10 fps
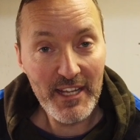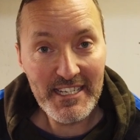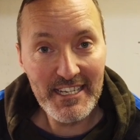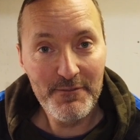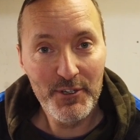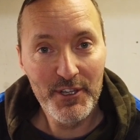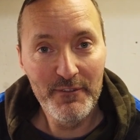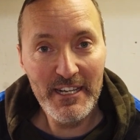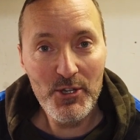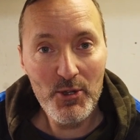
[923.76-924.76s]
So that's it for
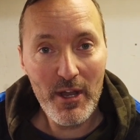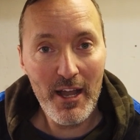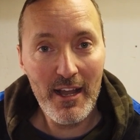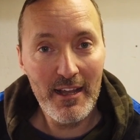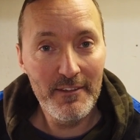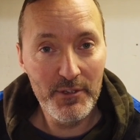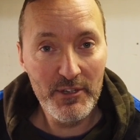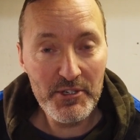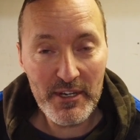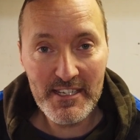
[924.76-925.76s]
another video. Uh, if
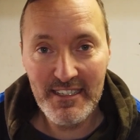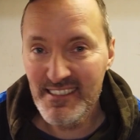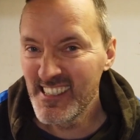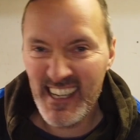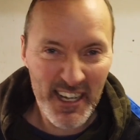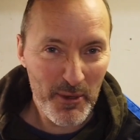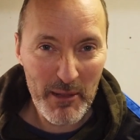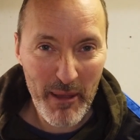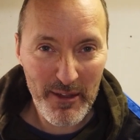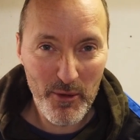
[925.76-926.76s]
you're interested in
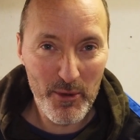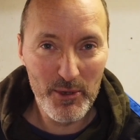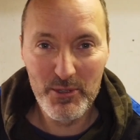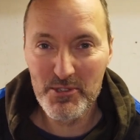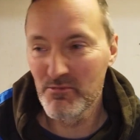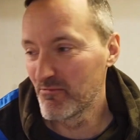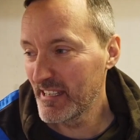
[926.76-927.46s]
DIY power walls,